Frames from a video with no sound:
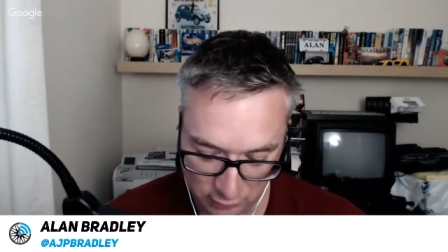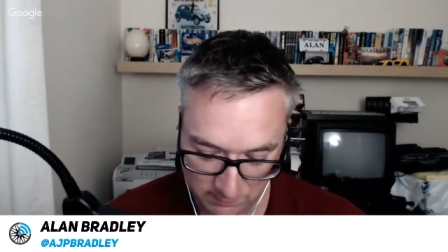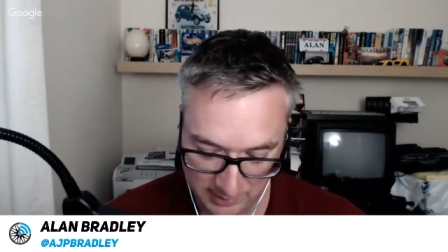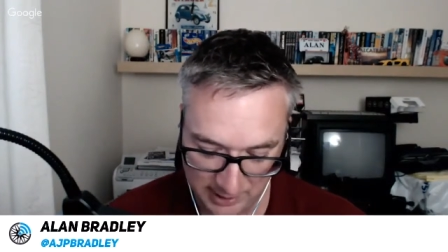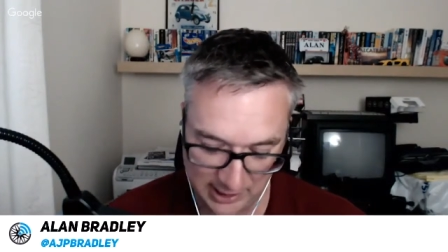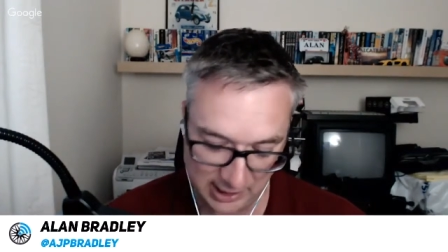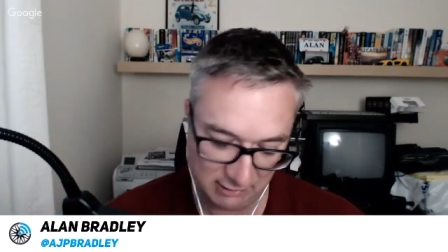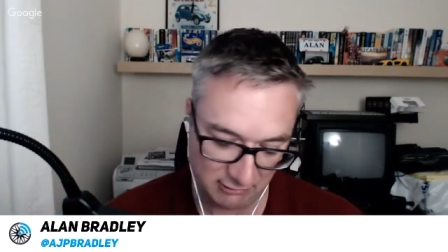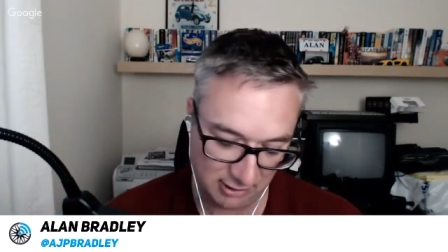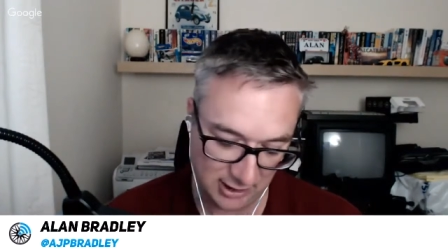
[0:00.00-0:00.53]

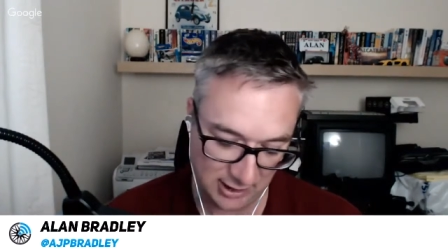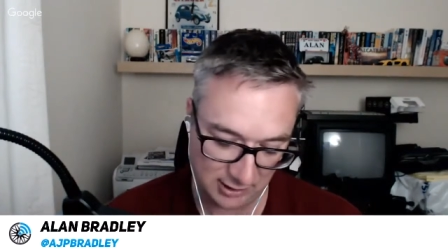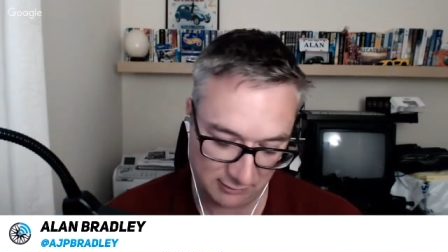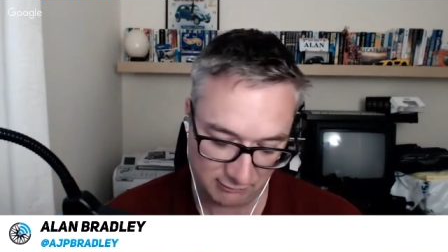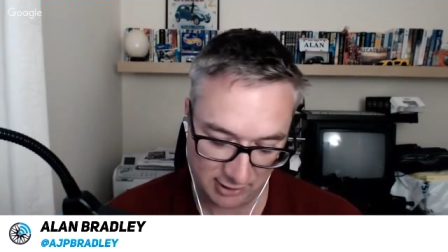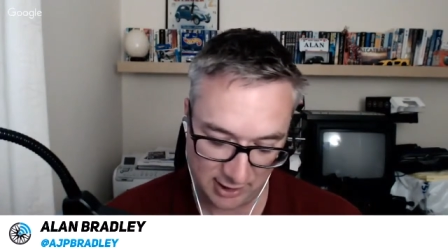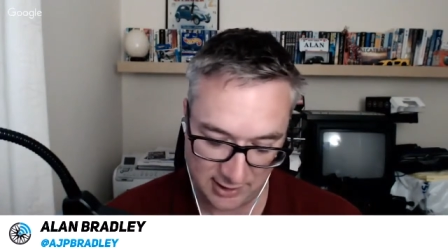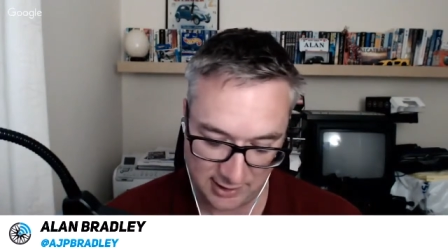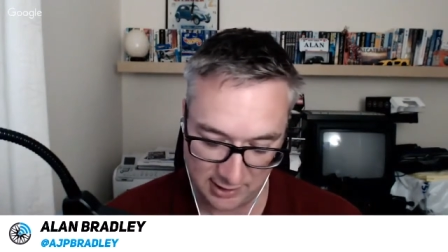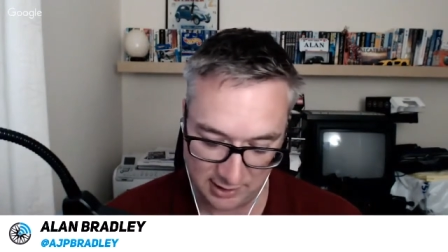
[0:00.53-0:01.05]
period
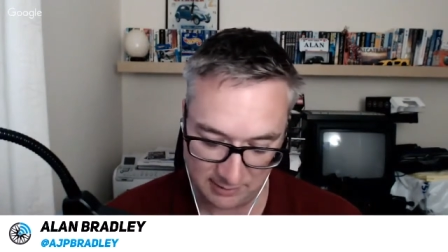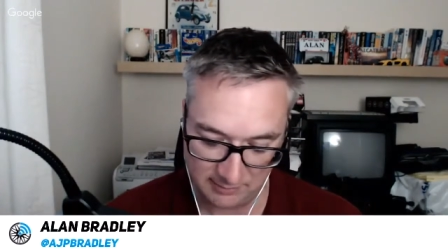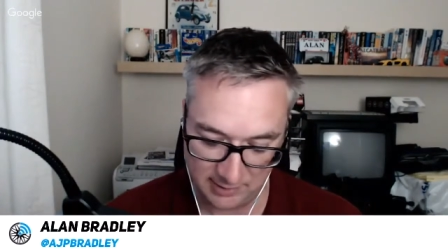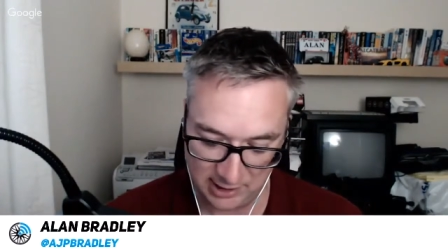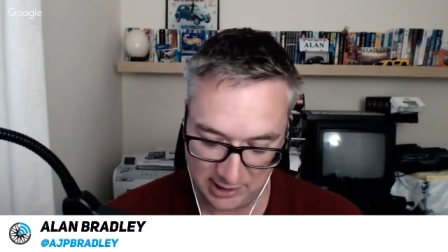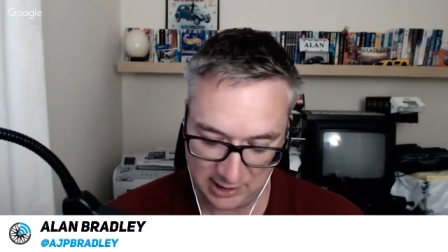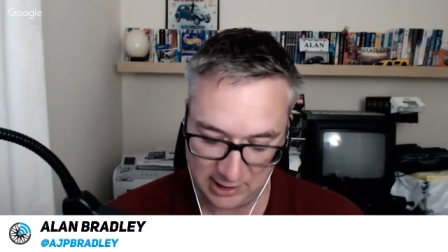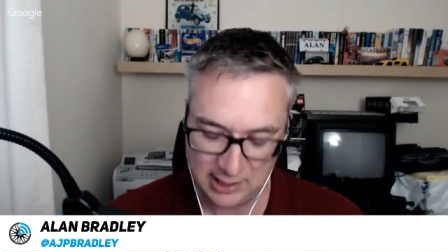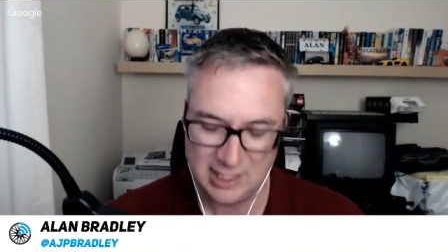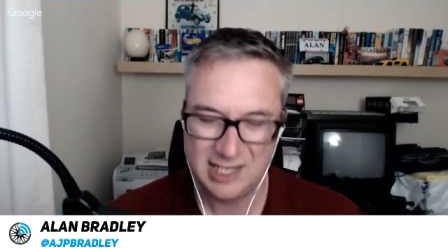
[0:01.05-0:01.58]
right at the
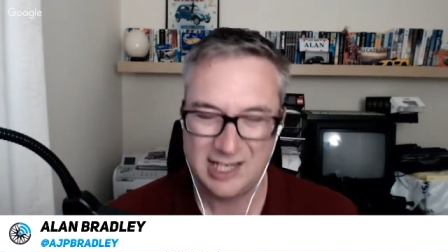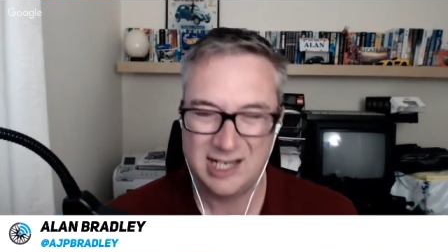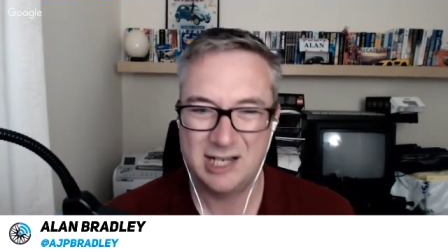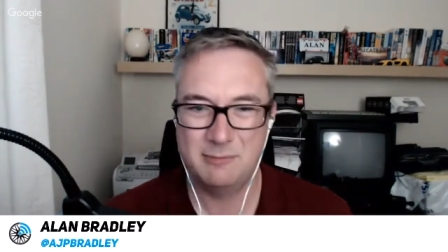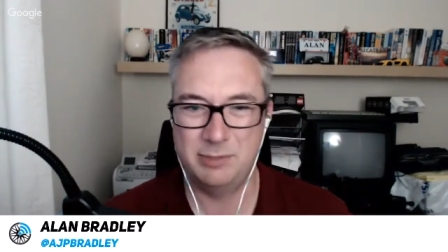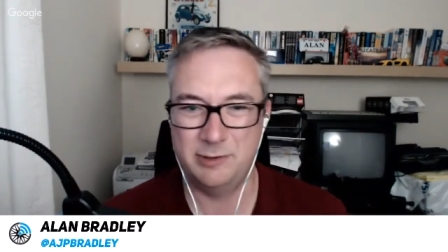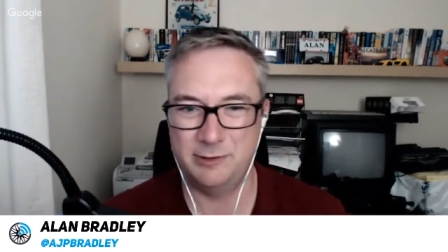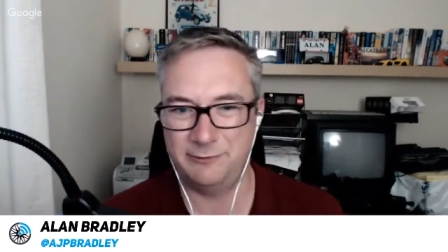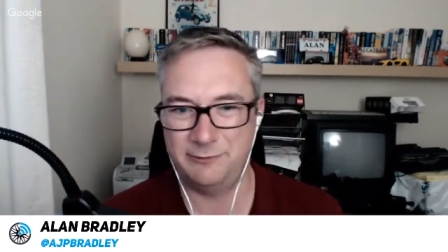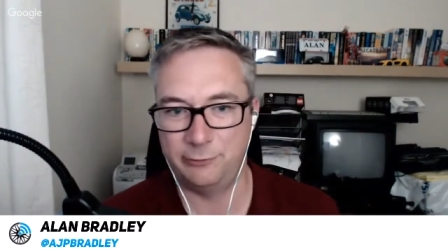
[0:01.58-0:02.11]
minute.
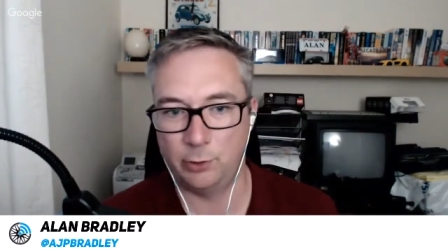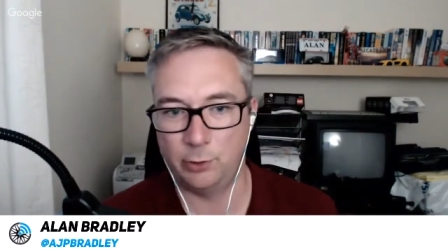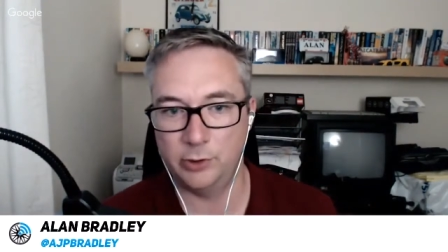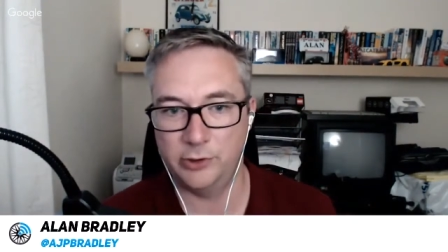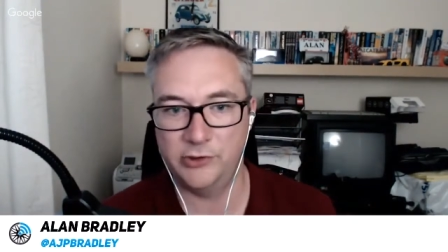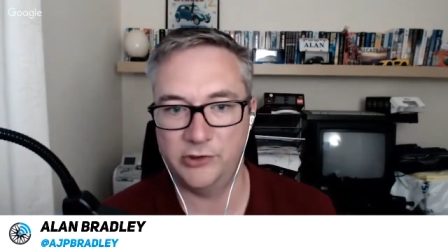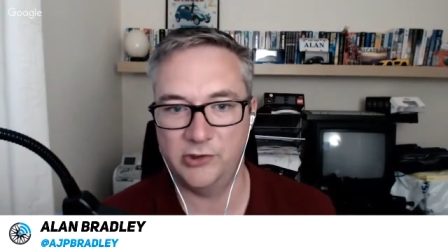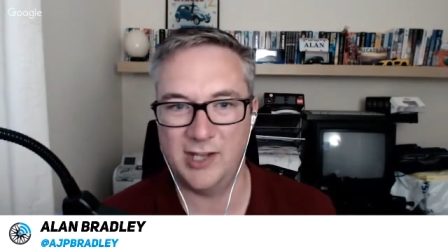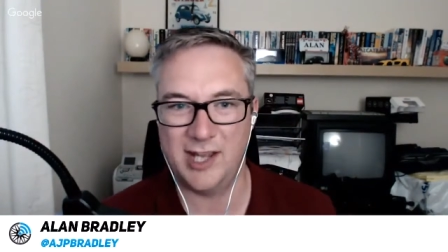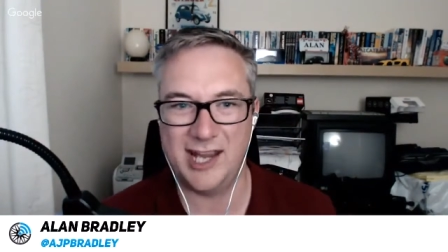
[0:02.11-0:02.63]
But
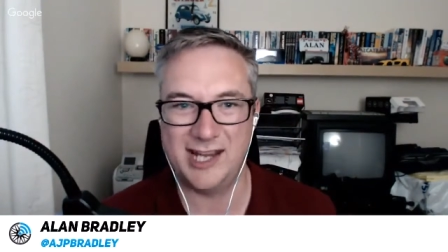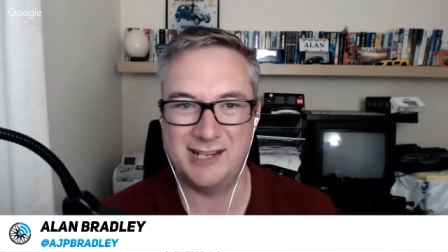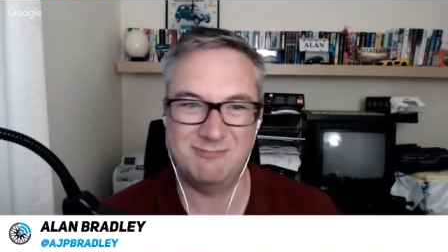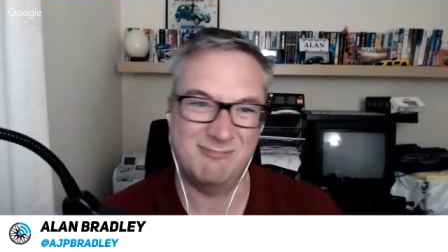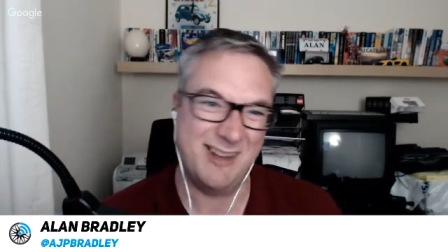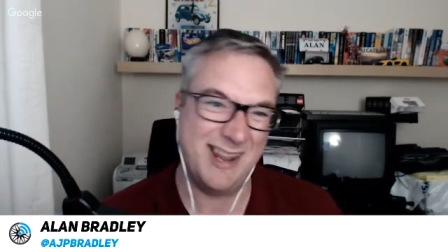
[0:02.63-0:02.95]
Ford's saying,